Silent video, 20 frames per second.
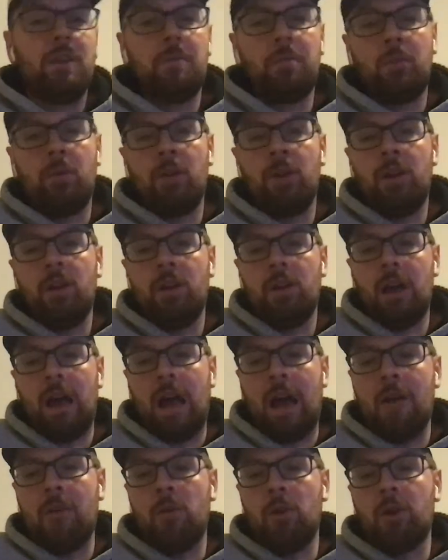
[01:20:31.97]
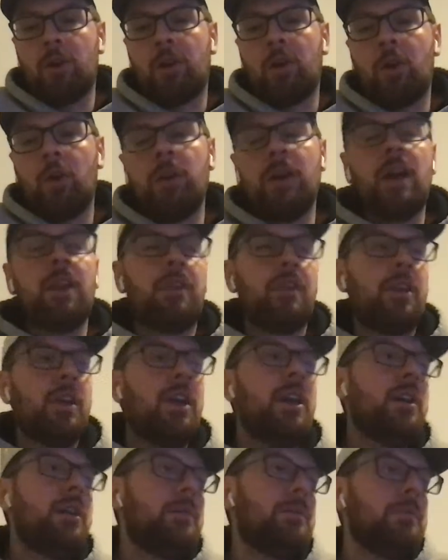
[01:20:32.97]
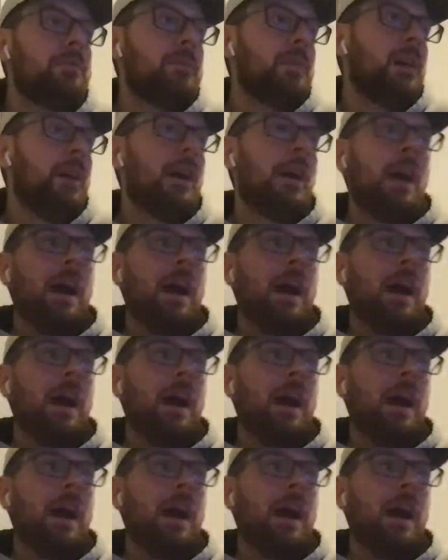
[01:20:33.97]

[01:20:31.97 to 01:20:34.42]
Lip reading: Sitting on the board. I want Cole Anthony.